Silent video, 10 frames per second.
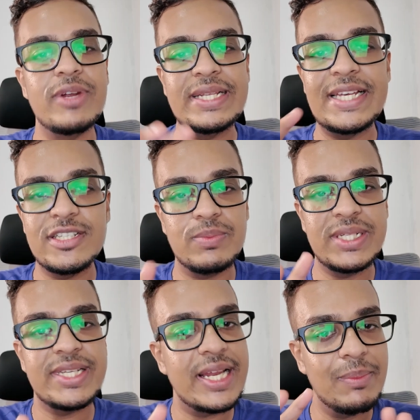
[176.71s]
which is
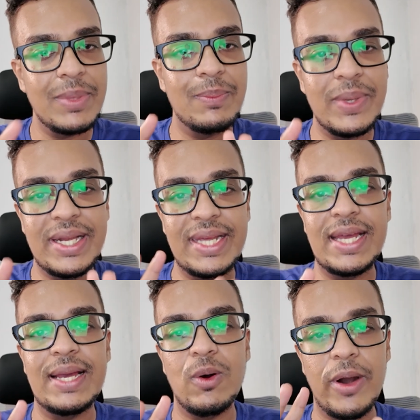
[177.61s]
basically PPT
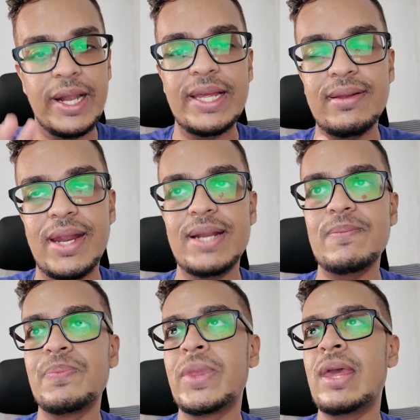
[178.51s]
only, right?
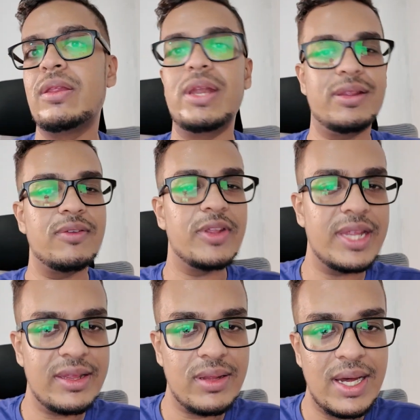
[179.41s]
So rest of the
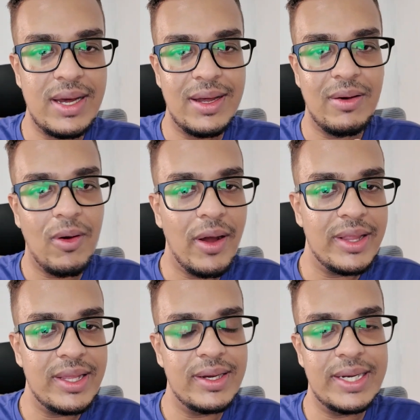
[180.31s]
things are
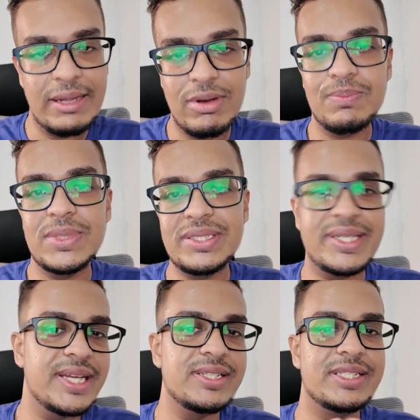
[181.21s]
on the development
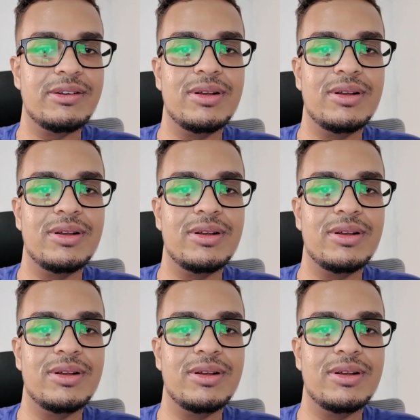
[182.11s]
stage. It